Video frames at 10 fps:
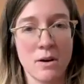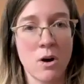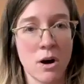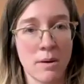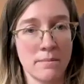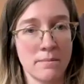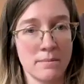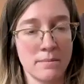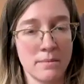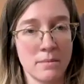harm
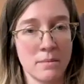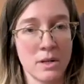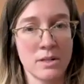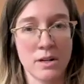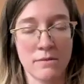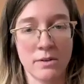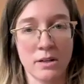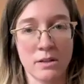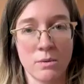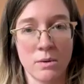and
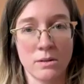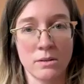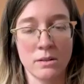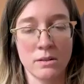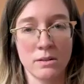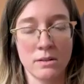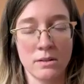suffering in the world.